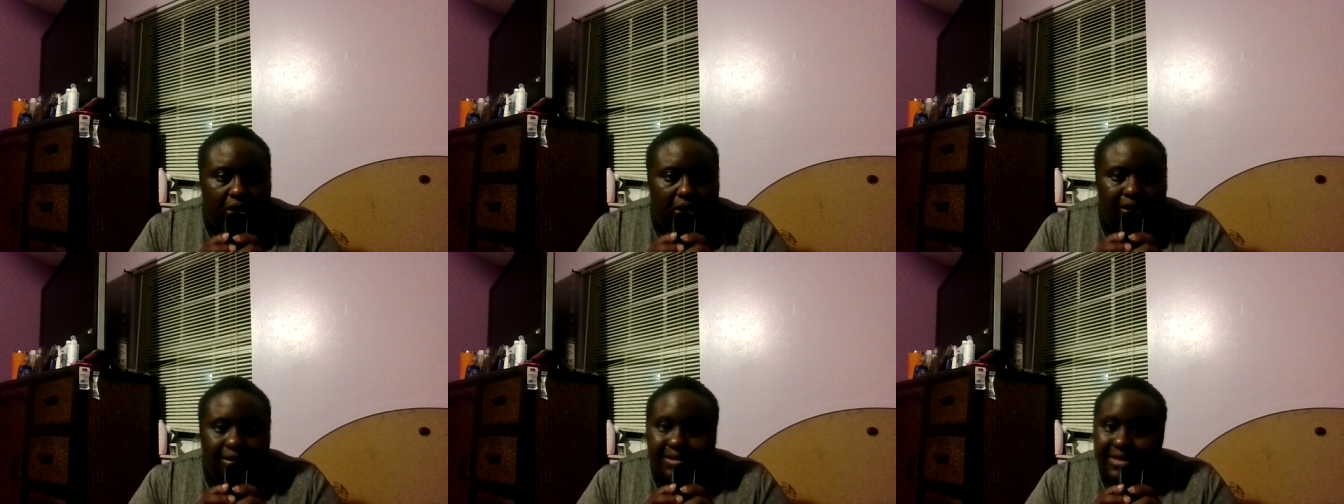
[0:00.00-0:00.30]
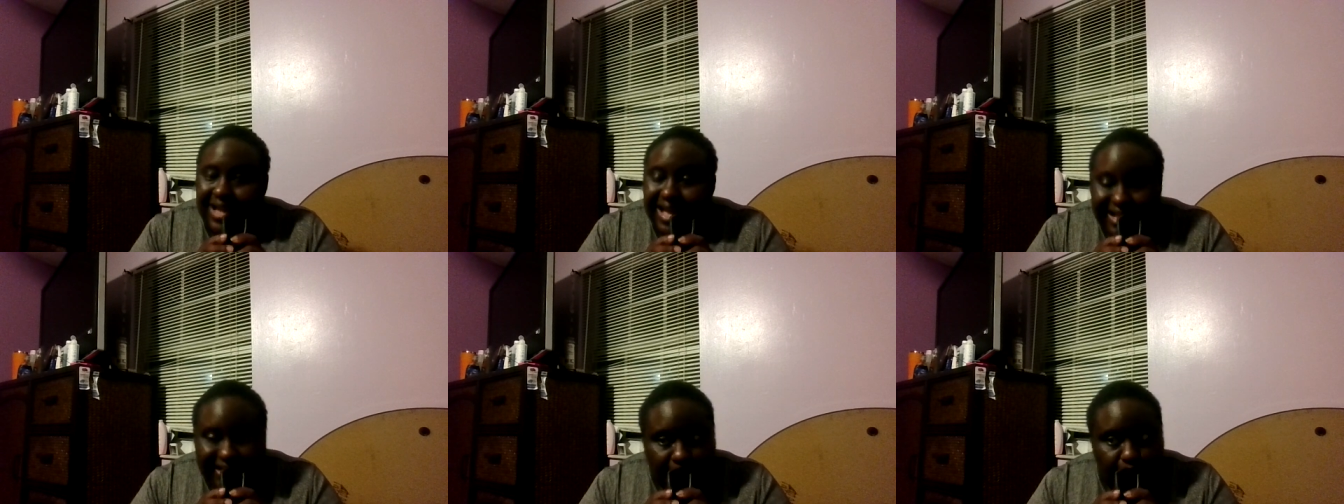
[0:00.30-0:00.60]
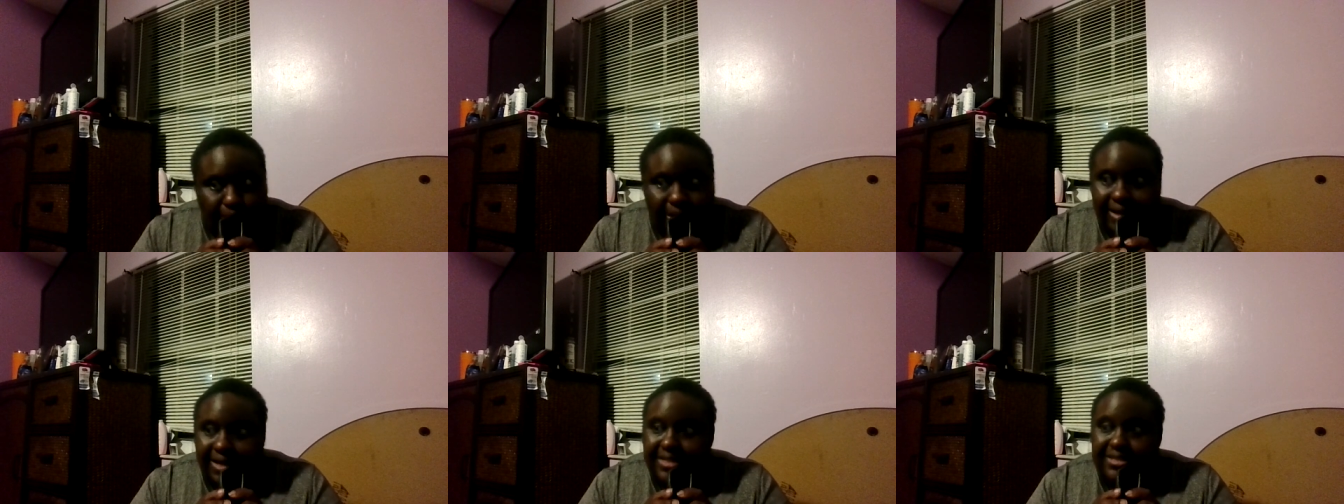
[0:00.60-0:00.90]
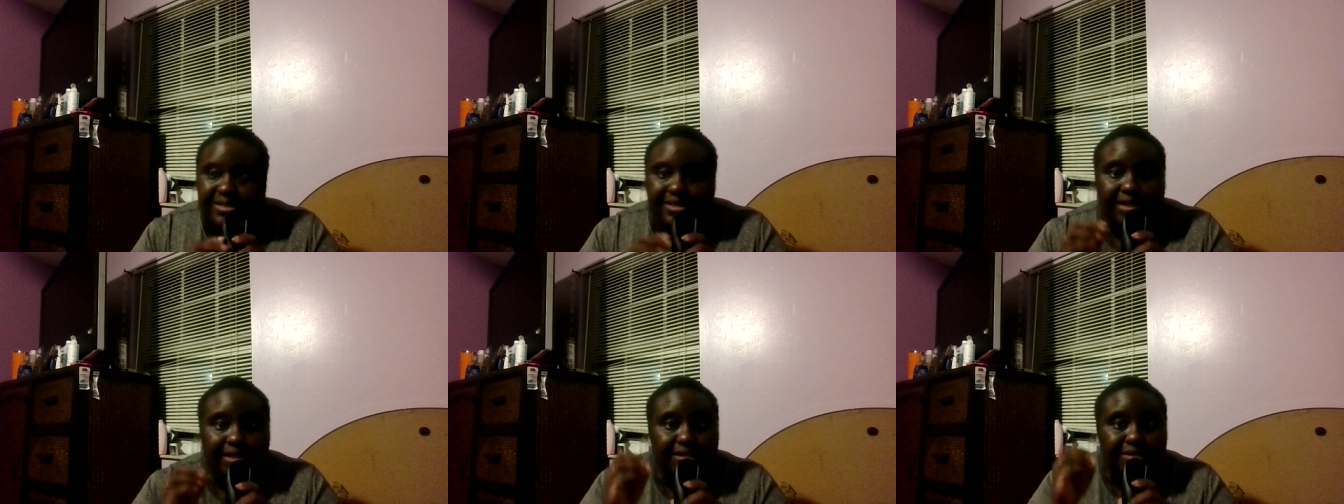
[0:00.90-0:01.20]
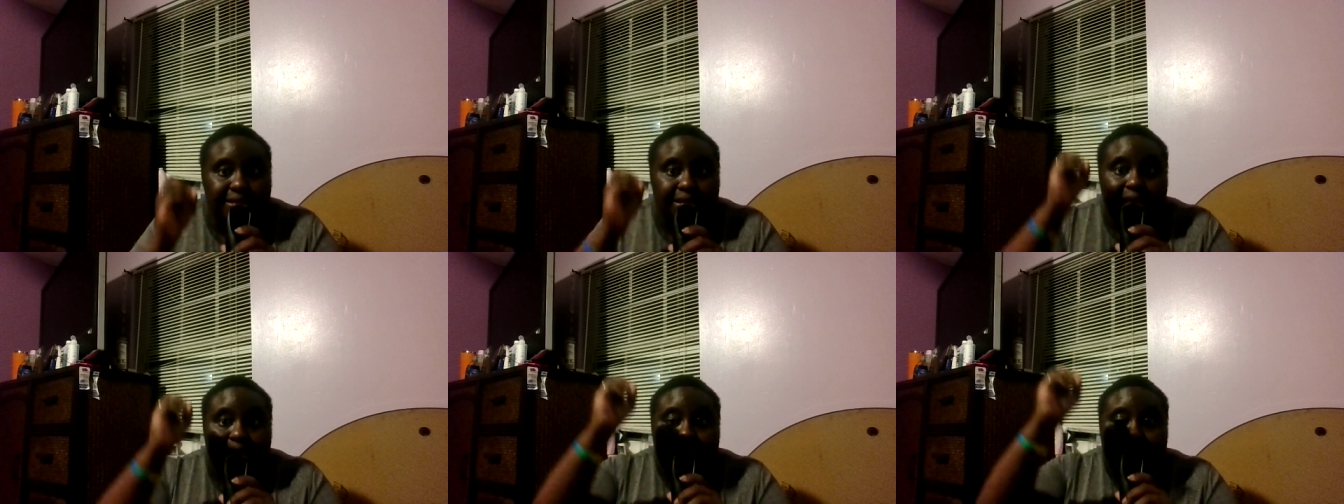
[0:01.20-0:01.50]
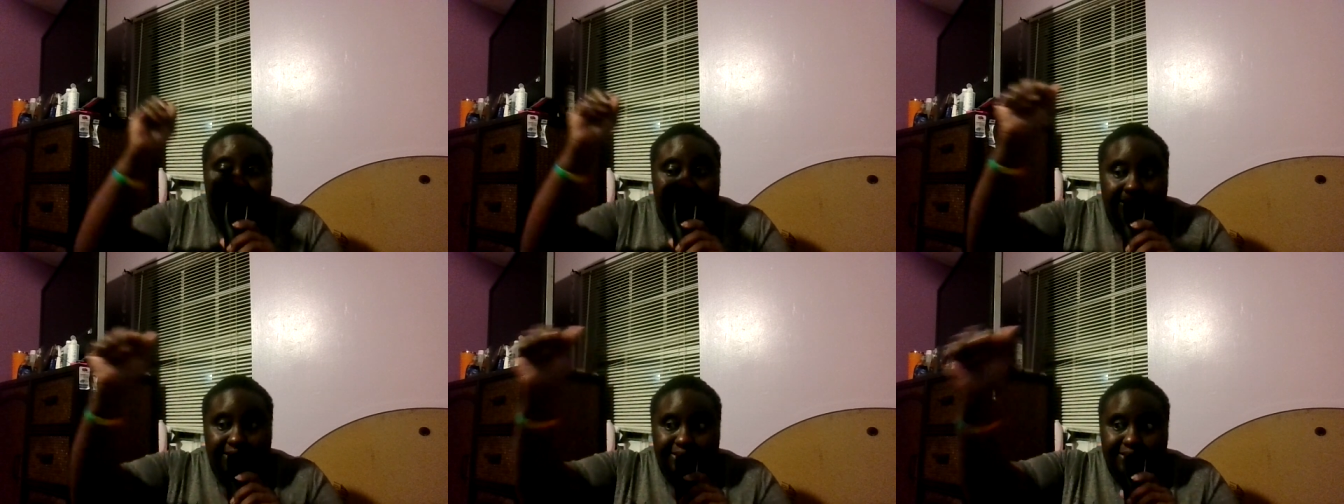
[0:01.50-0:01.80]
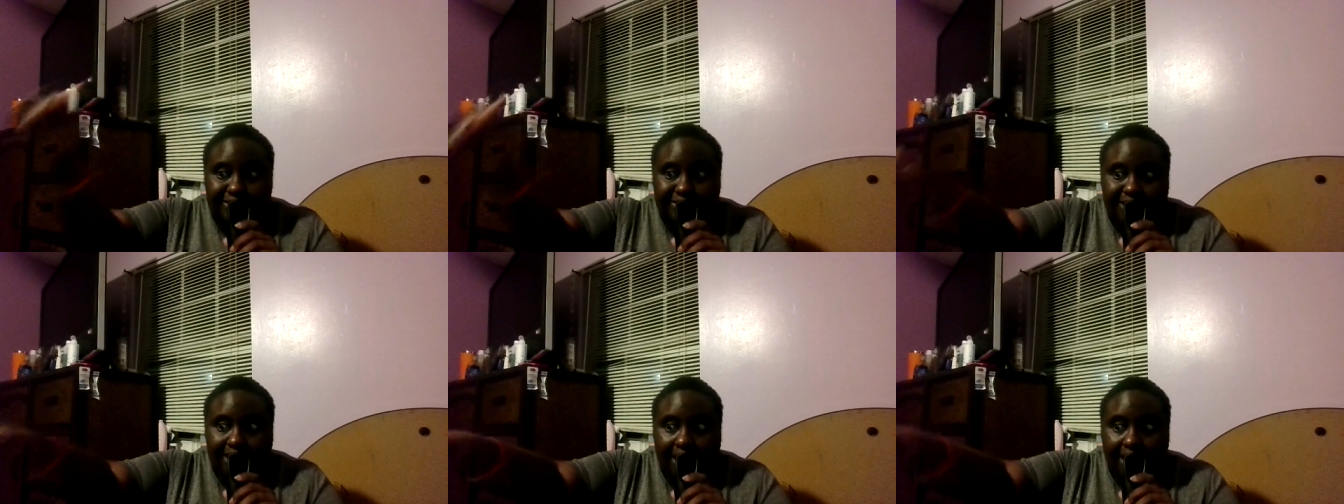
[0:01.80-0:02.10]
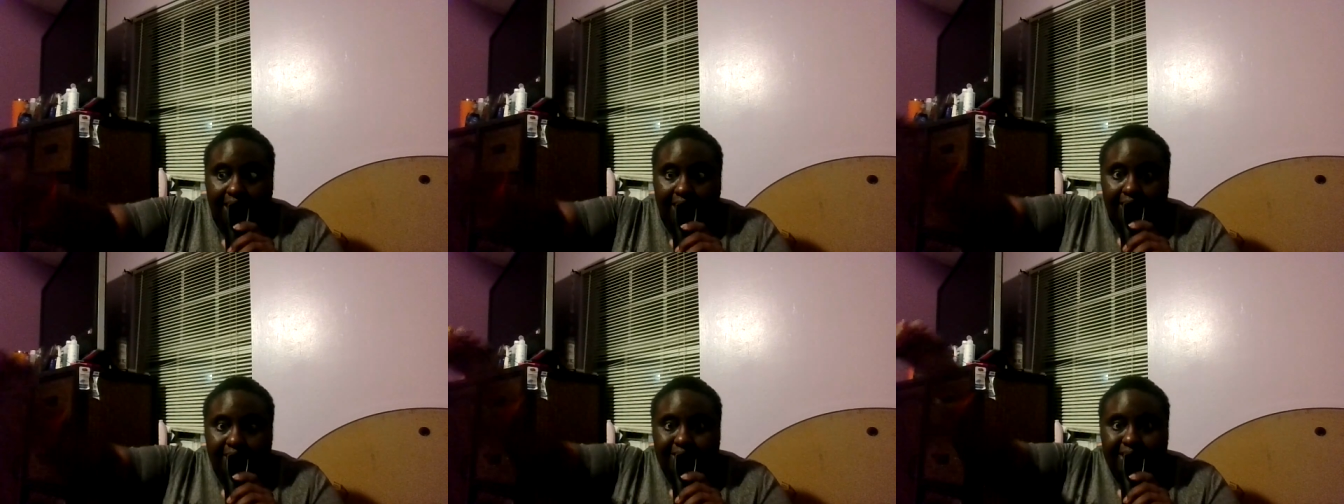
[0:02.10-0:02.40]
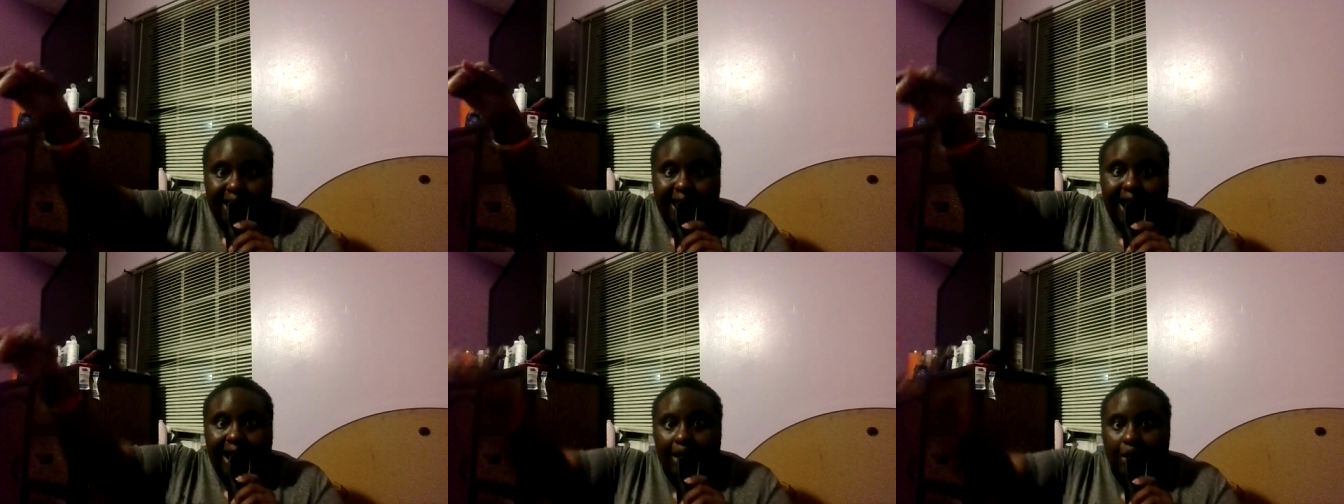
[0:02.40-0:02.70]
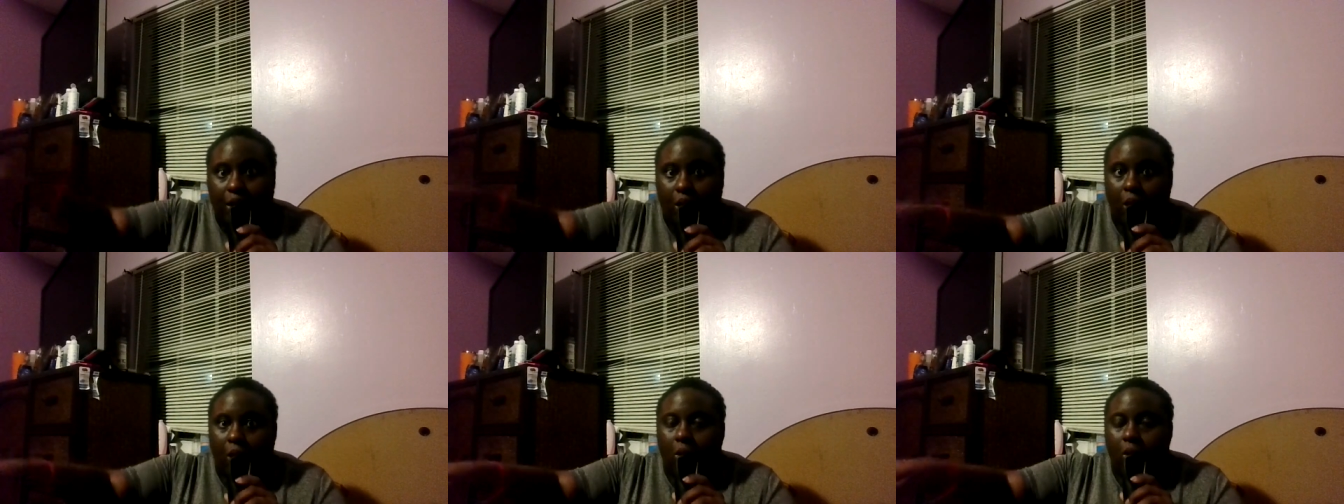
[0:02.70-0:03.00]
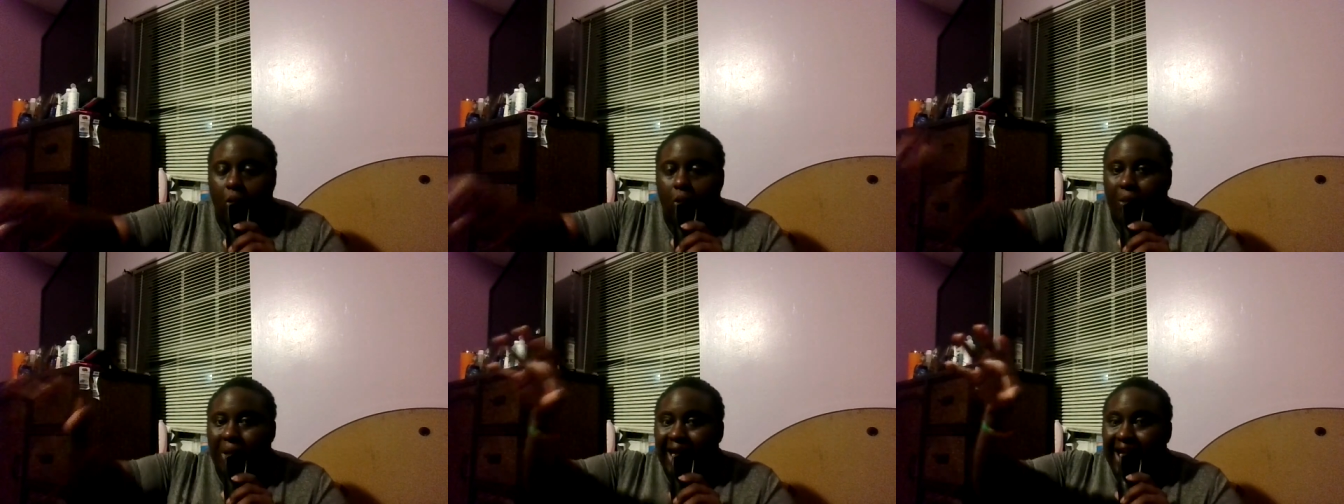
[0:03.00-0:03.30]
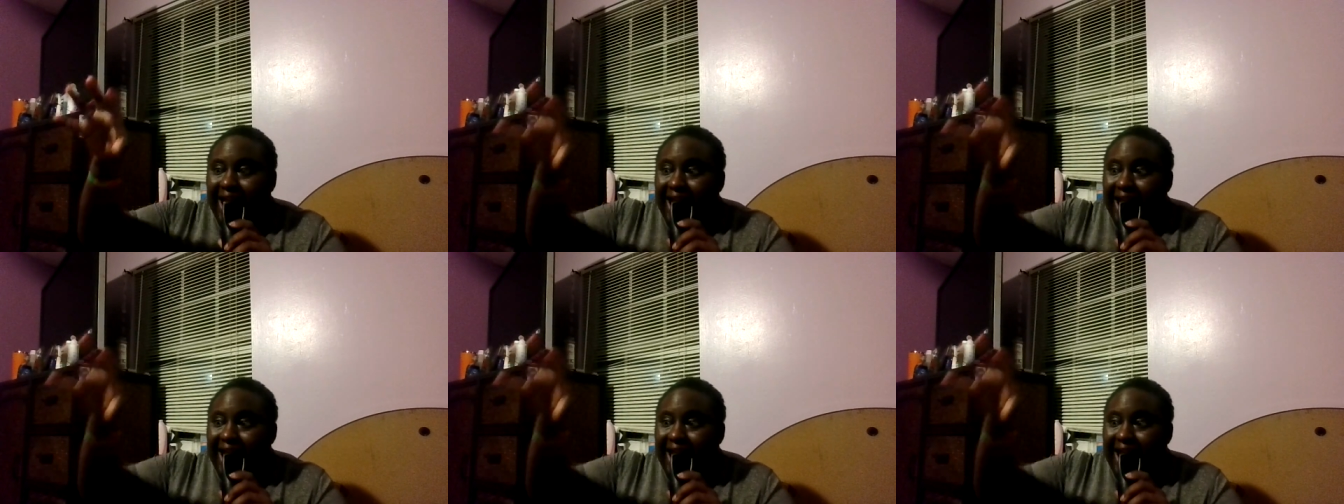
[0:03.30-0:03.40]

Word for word: That's what it says. It starts at home.